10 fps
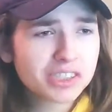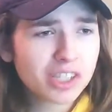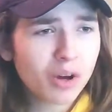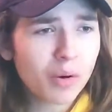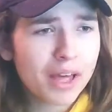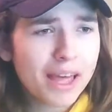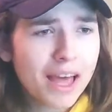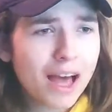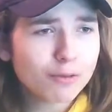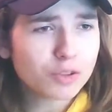So
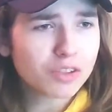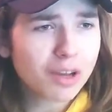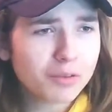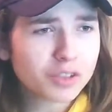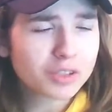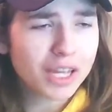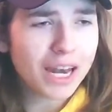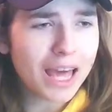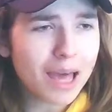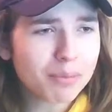I was
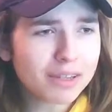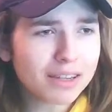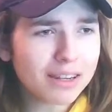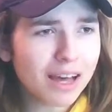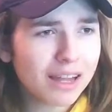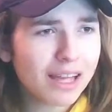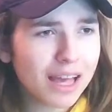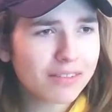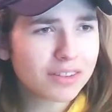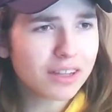kind of happy to not
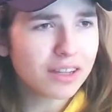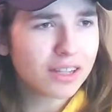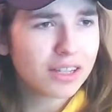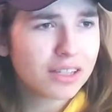have to